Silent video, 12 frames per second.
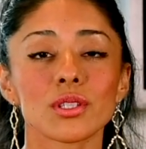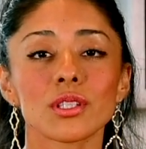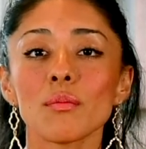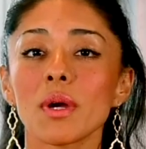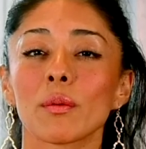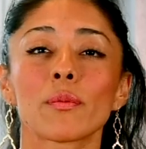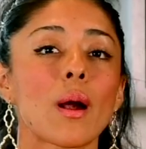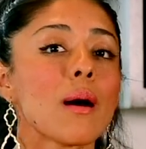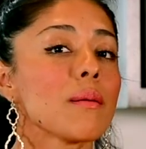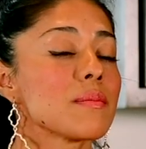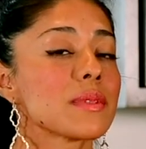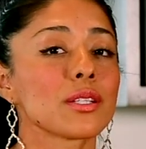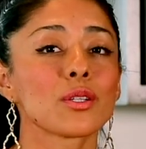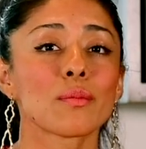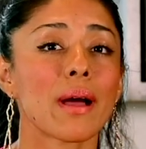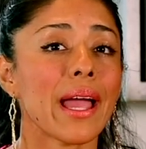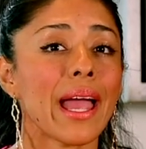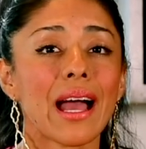stomach problems that you
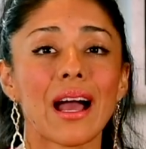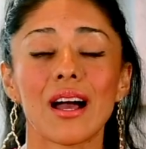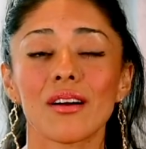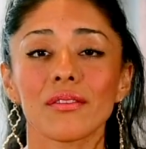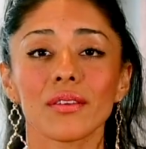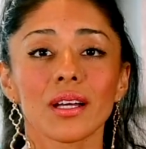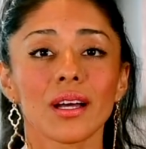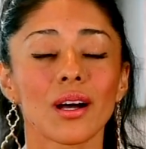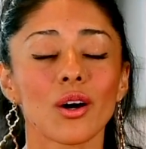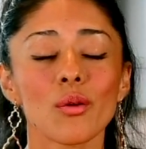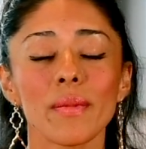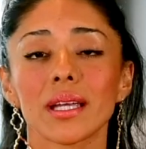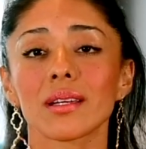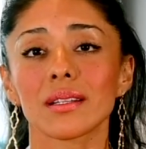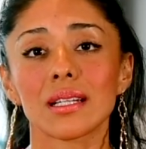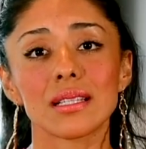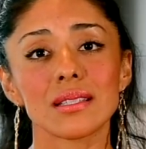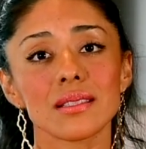might have. Oh my
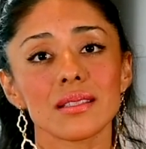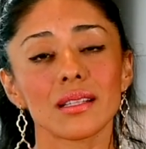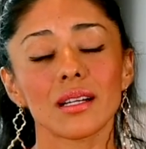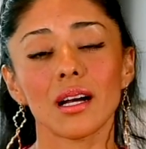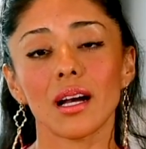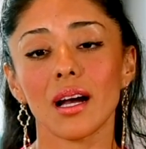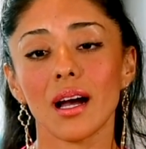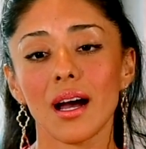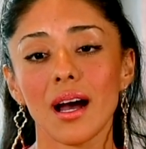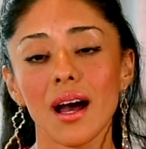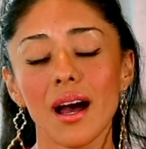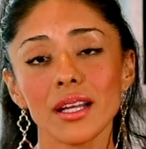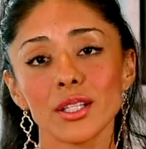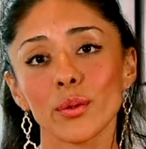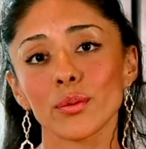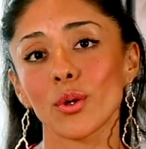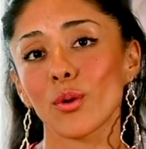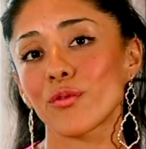goodness, I
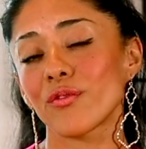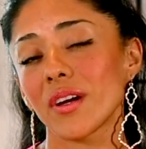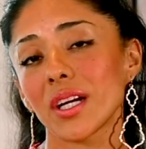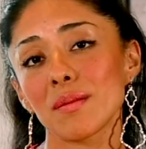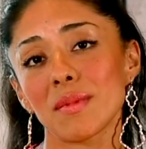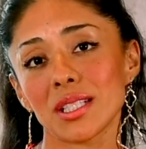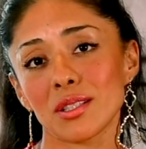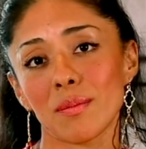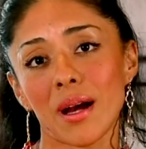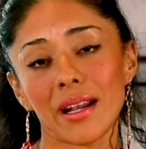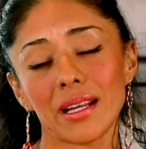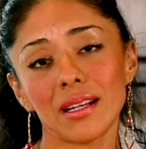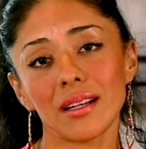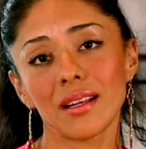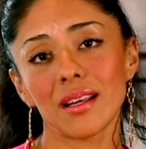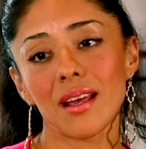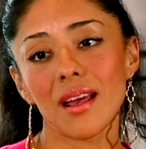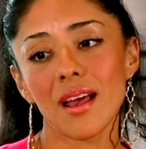don't know very much about it.
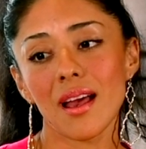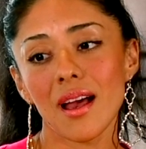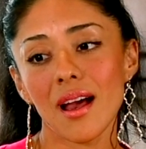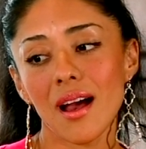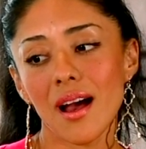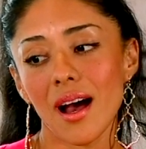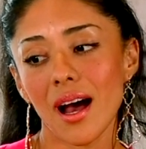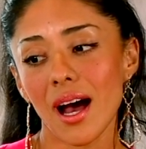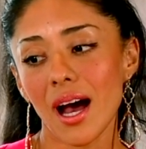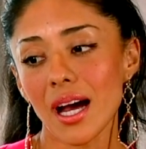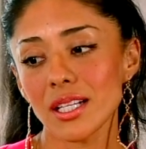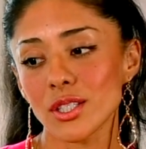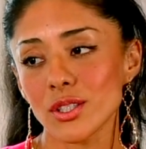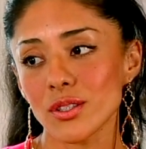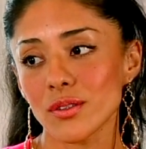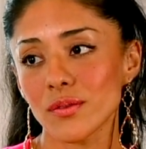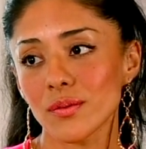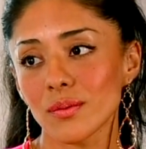I just
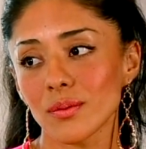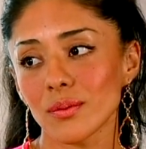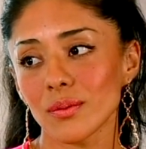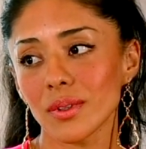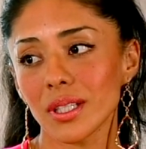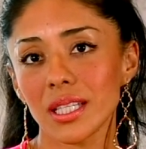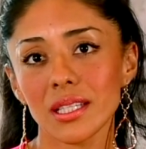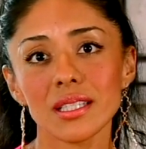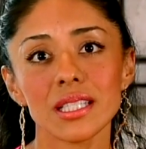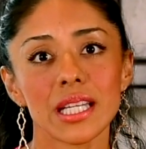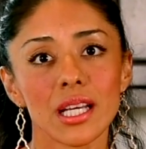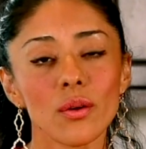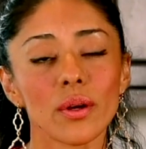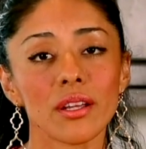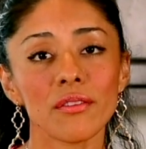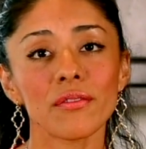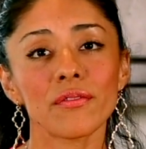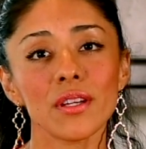can tell
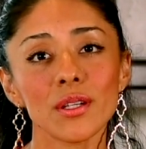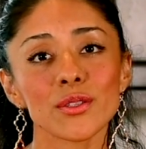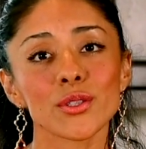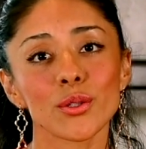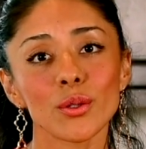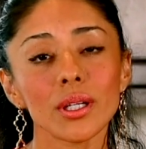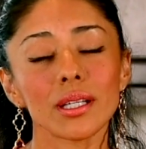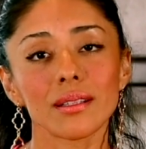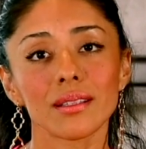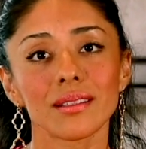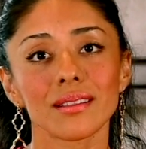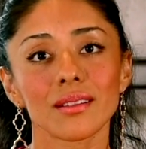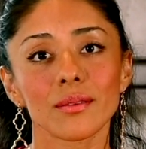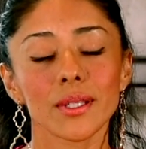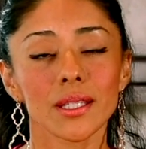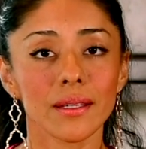it feels good when